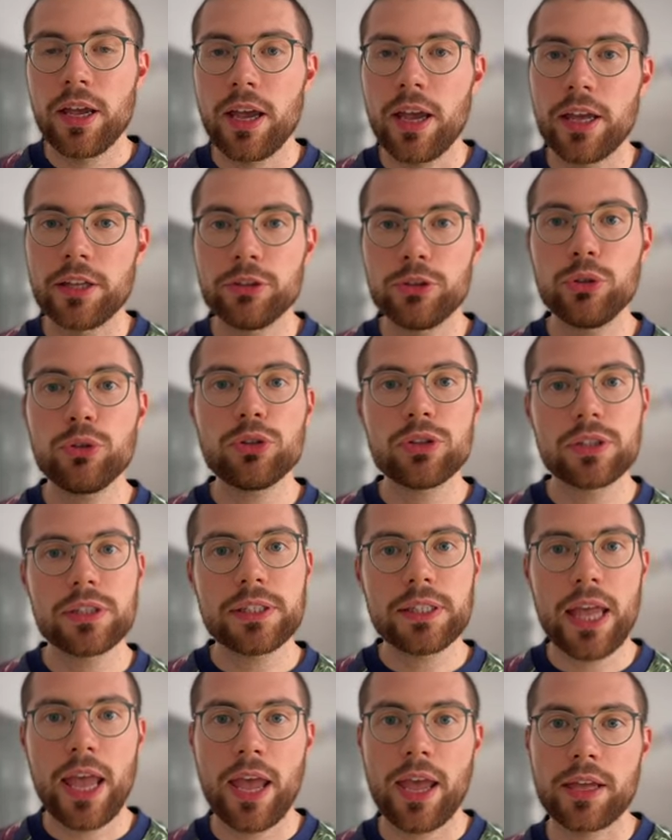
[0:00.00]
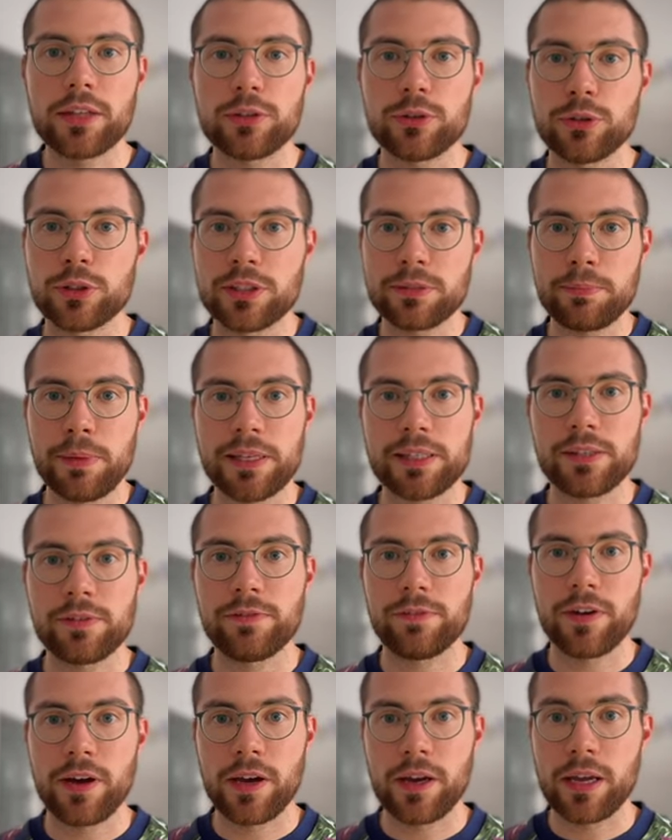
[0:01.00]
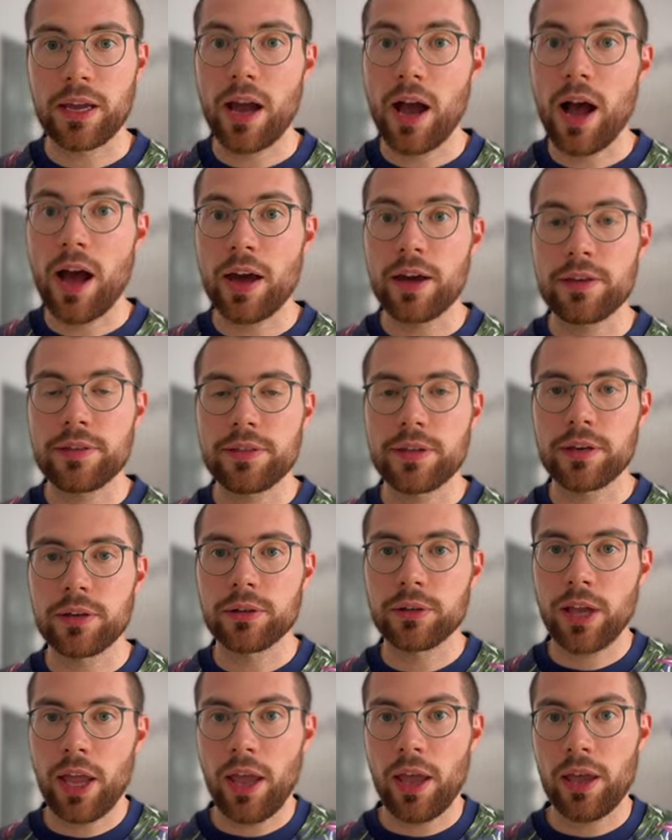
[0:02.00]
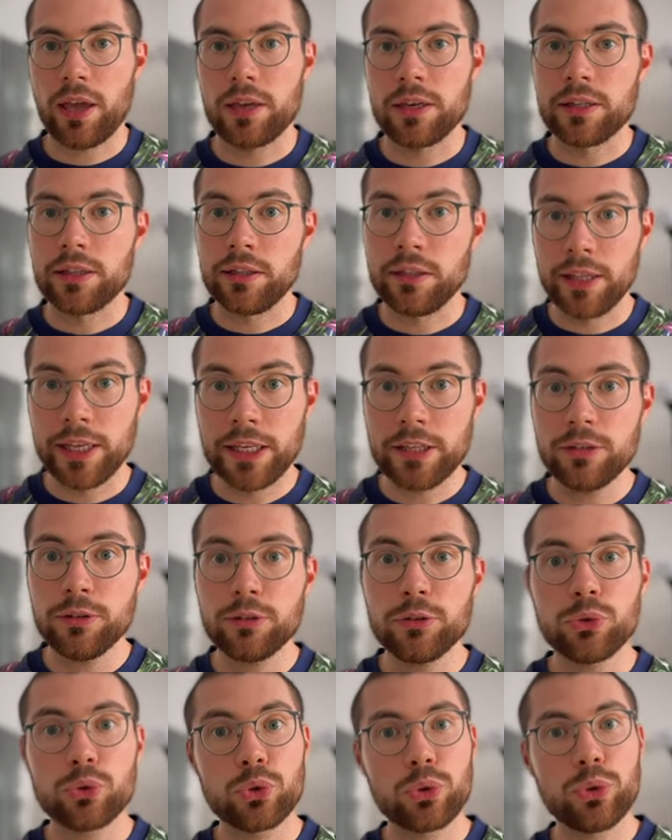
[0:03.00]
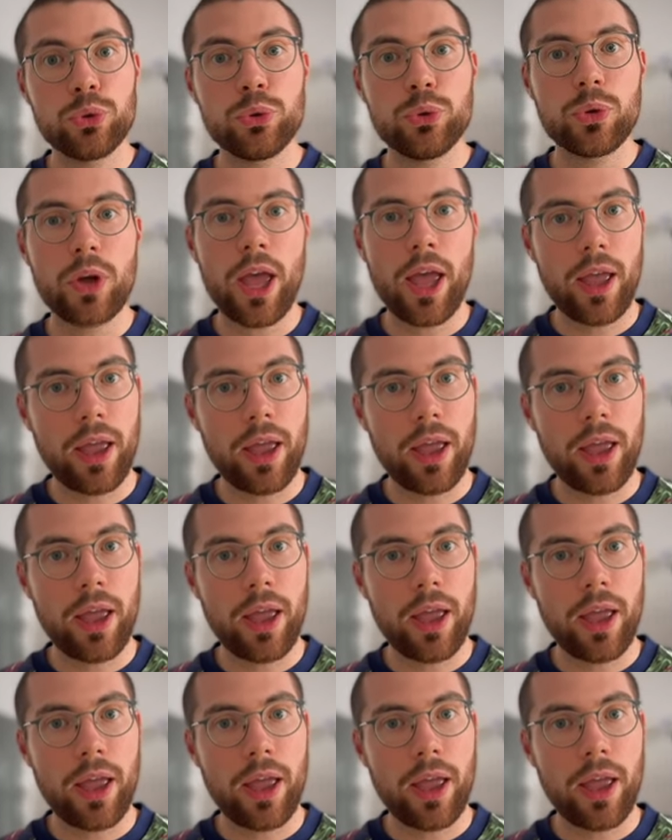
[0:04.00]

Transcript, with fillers: and you just had to specify either a link to